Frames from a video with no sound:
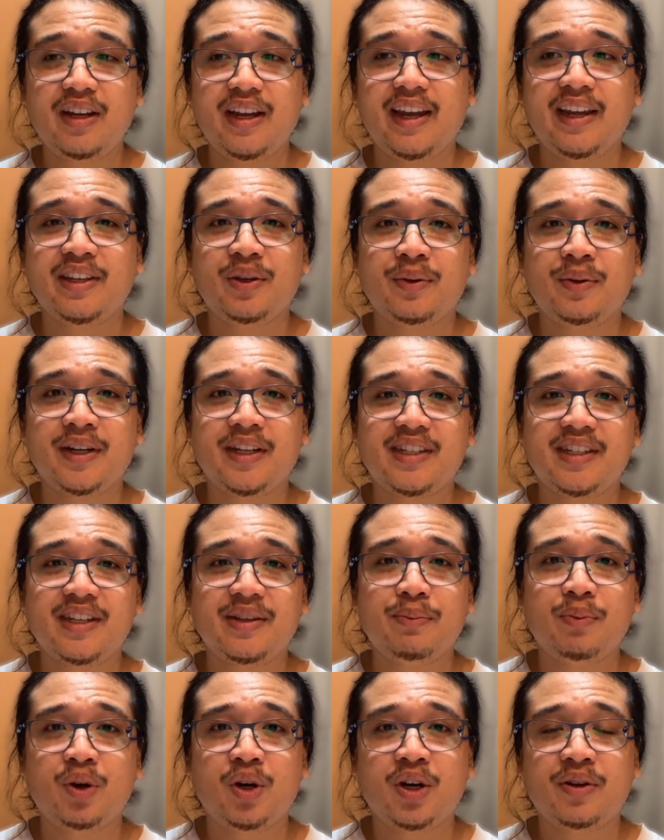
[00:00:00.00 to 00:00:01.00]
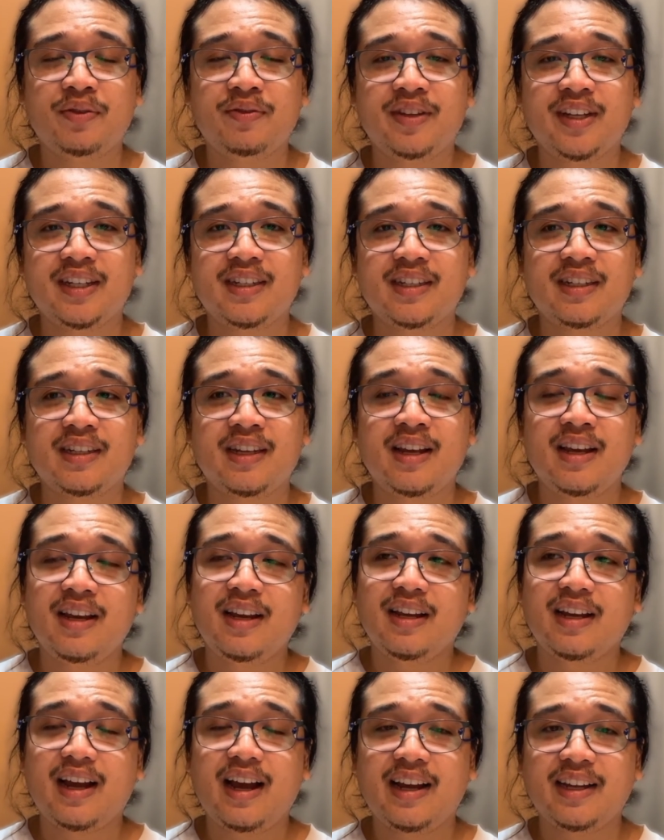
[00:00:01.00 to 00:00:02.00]
and you want to see more of these
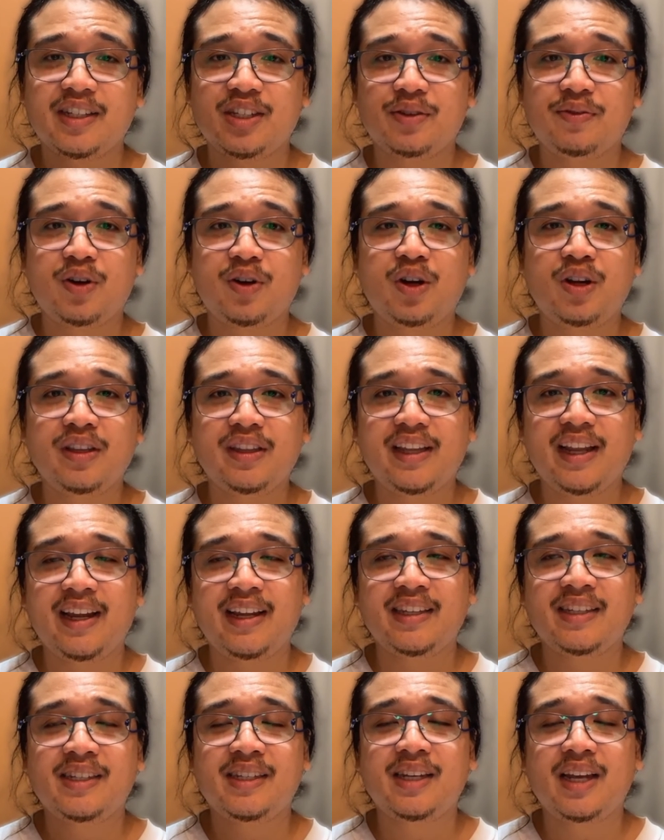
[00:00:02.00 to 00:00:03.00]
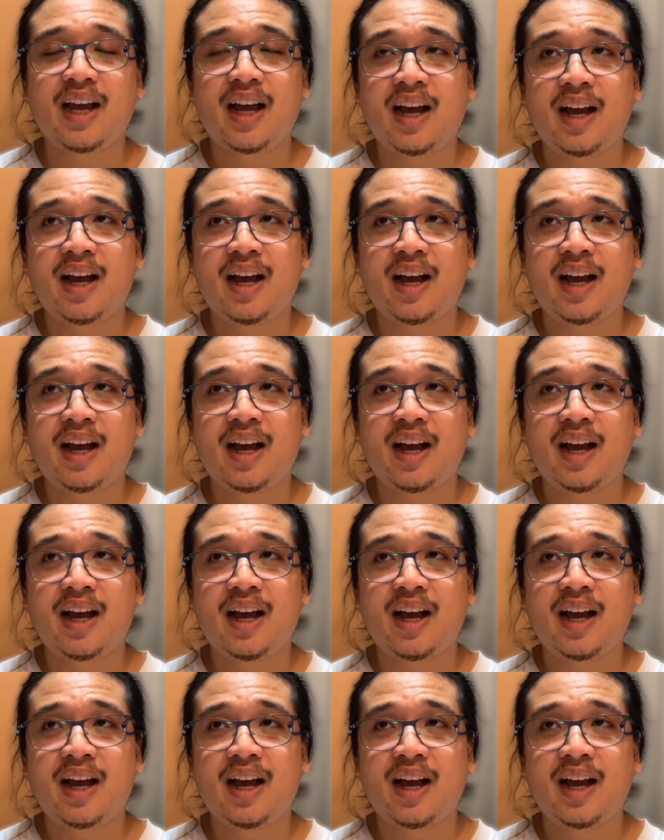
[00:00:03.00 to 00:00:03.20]
kinds of contents,